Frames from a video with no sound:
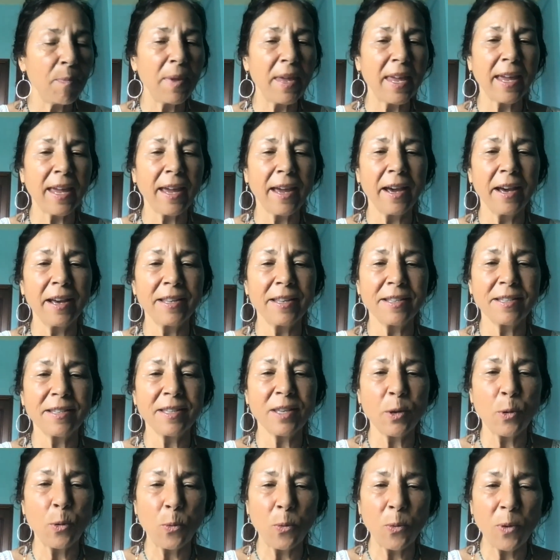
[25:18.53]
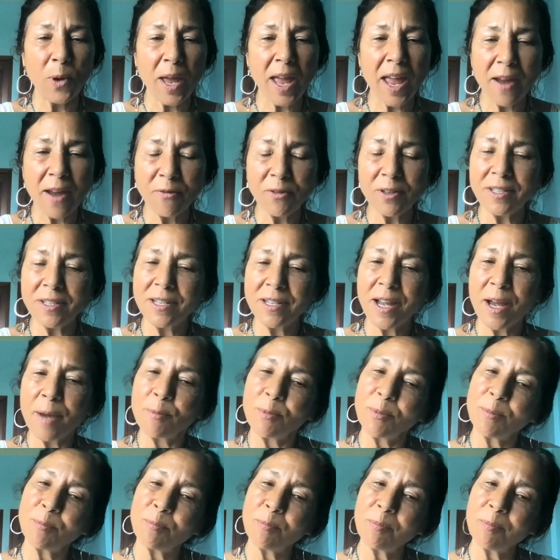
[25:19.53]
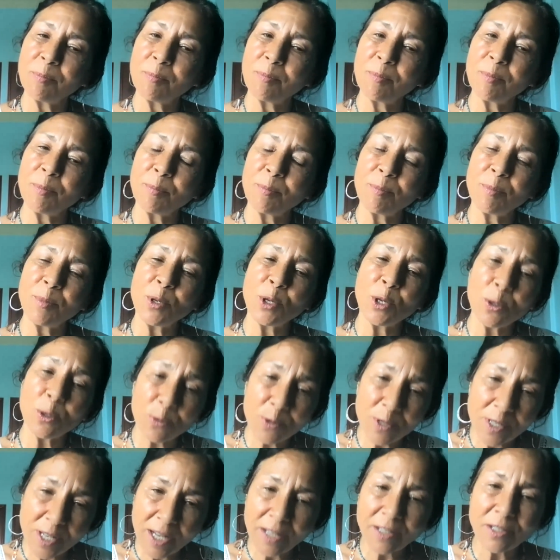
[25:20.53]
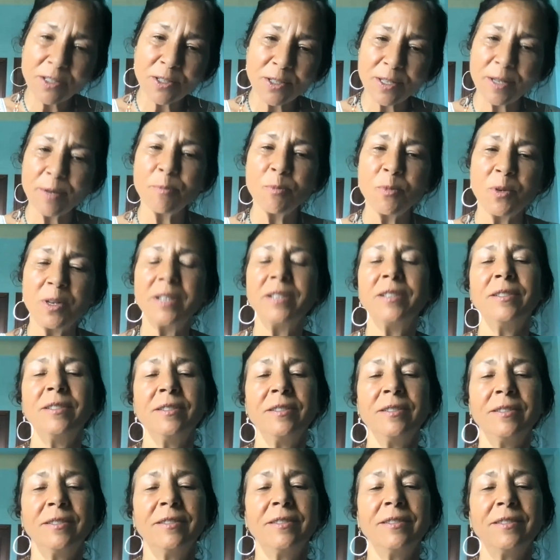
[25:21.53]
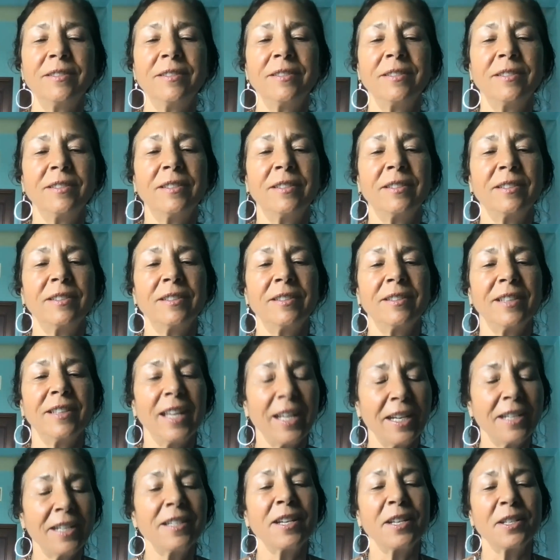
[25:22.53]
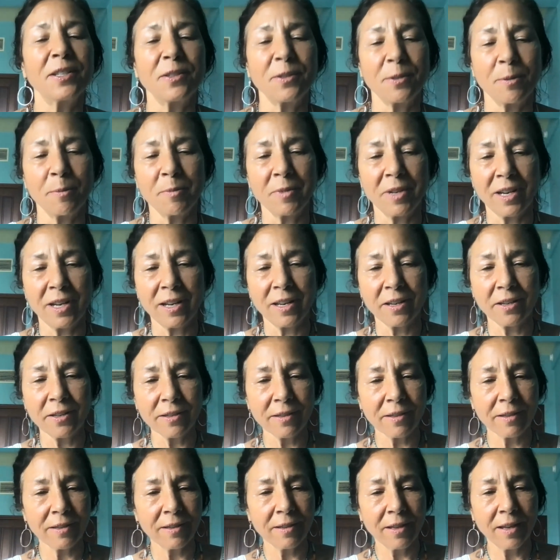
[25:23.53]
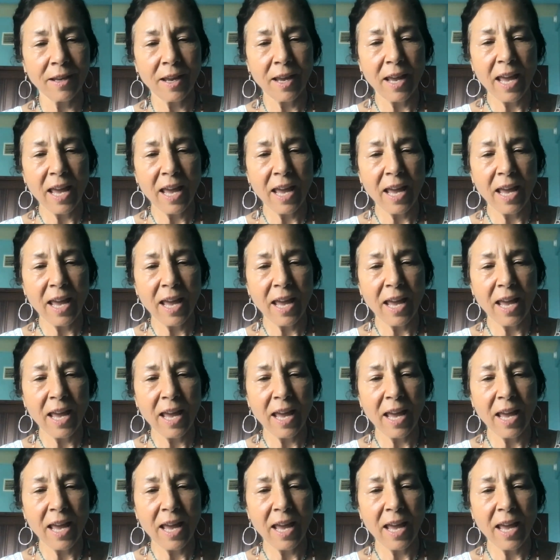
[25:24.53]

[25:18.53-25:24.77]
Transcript: because every time you touch someone, they touch someone else.